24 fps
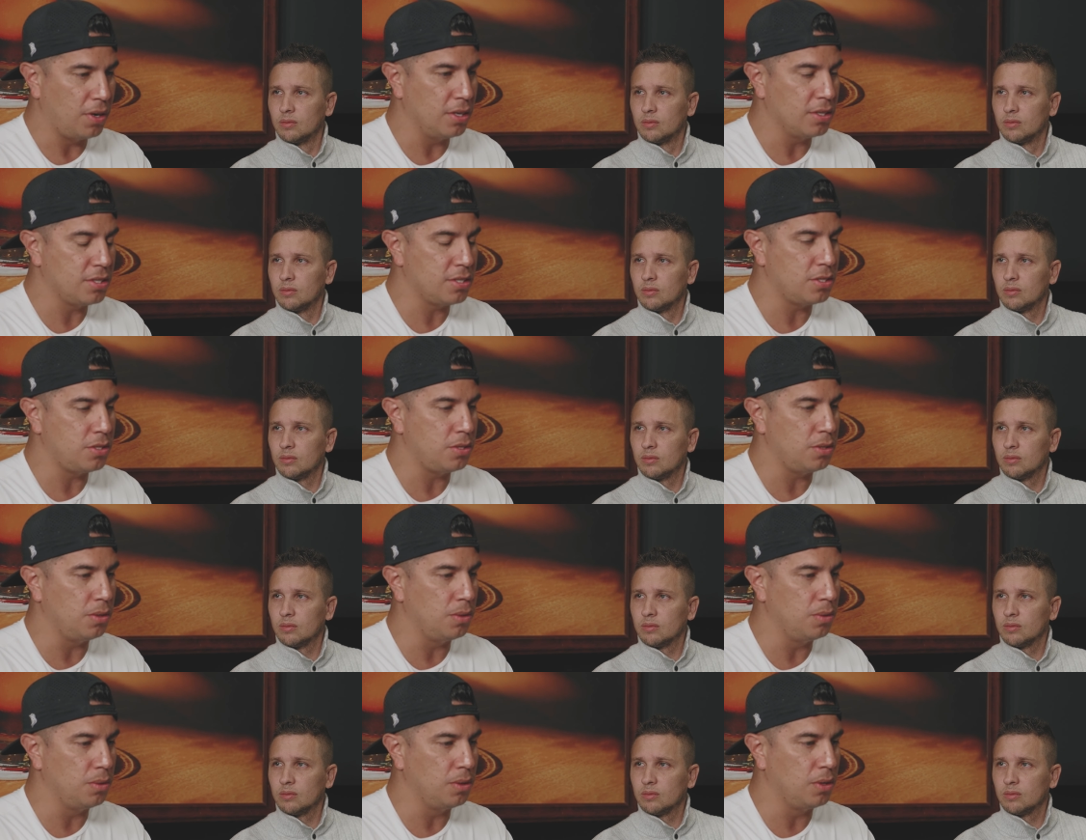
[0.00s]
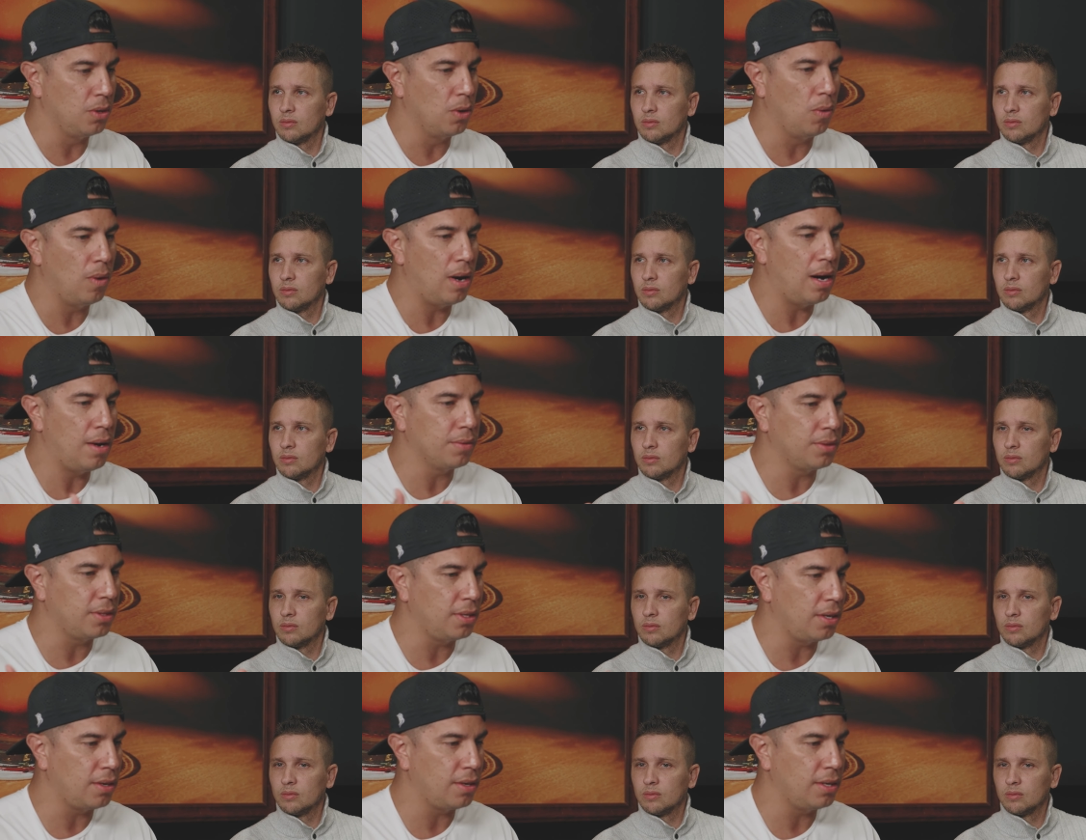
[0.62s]
Speaker 1: us to go
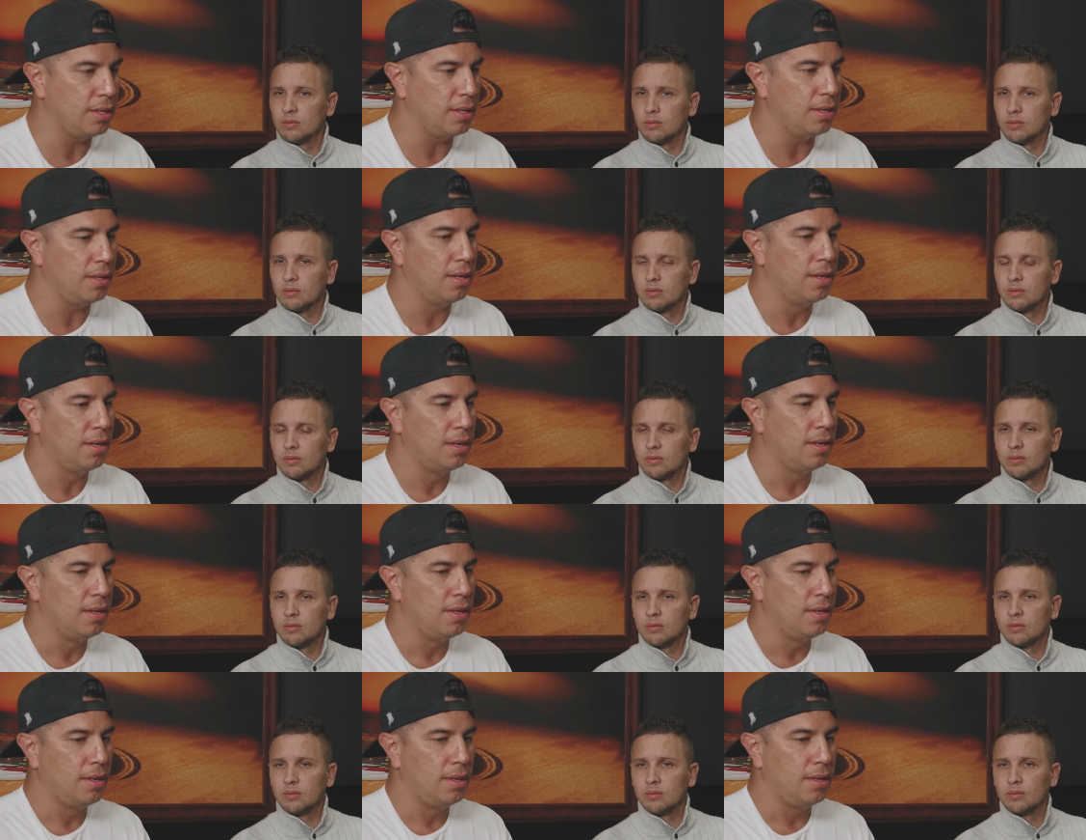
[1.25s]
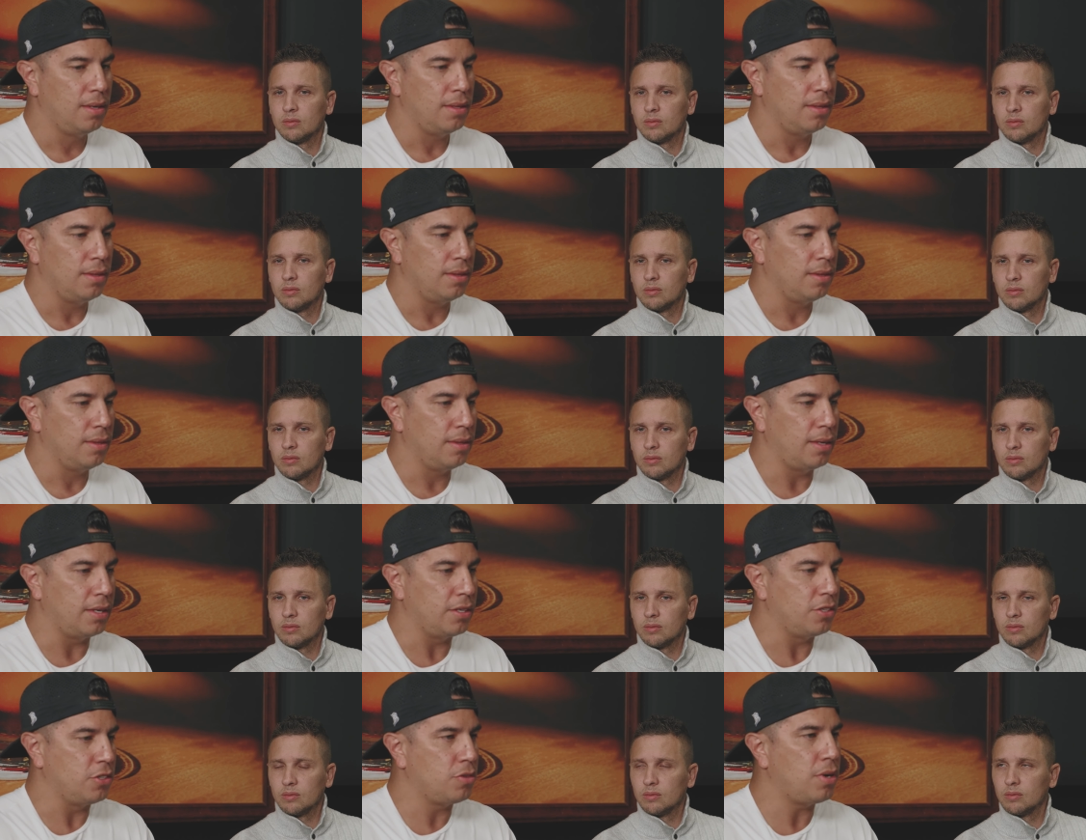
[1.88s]
out there and
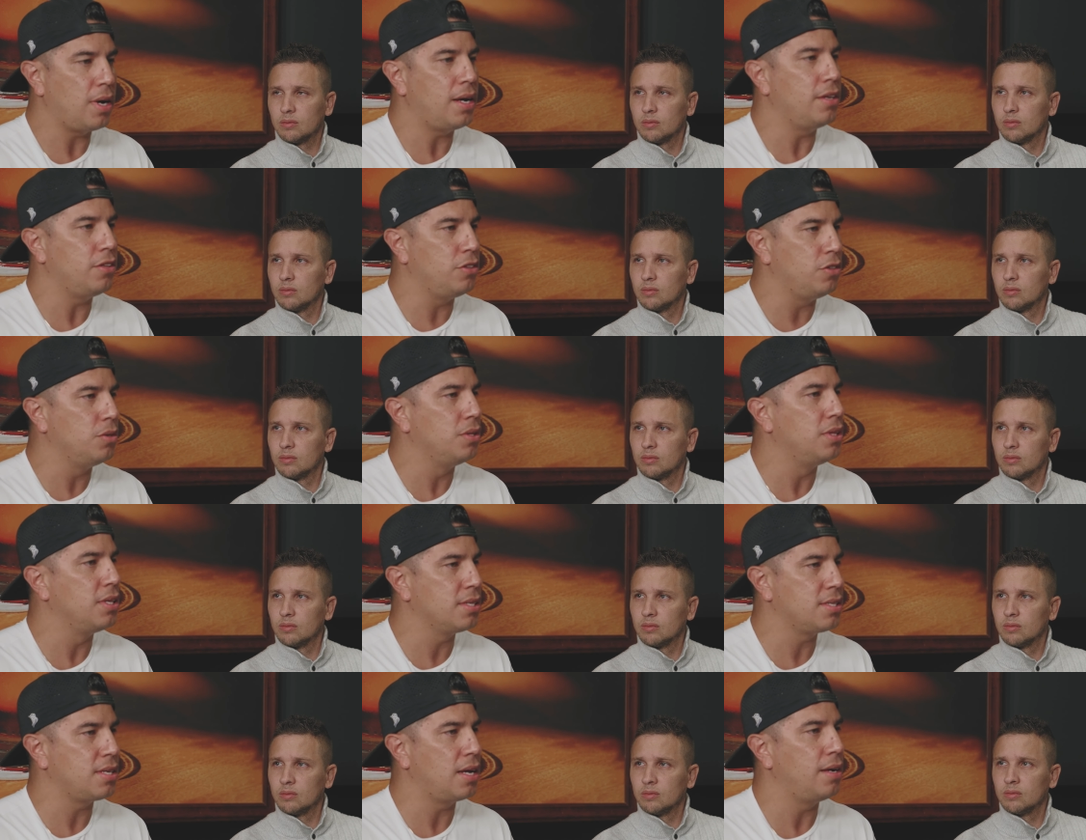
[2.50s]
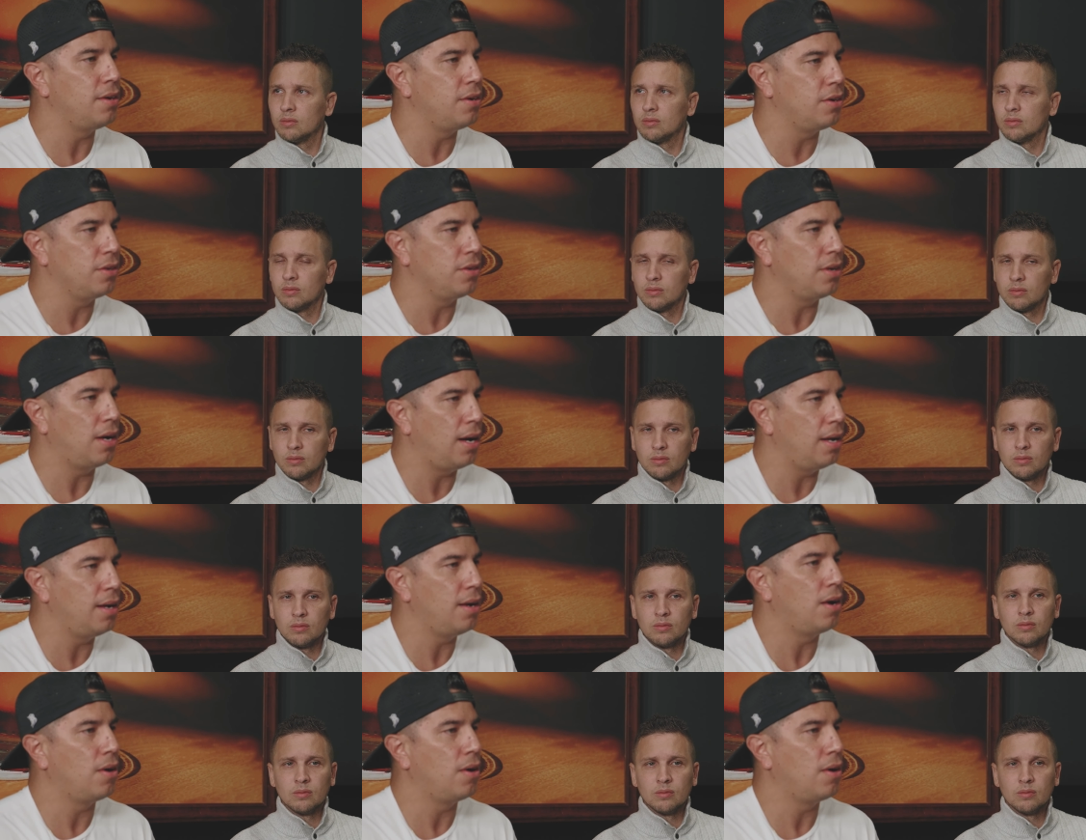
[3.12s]
like try to do this on our, on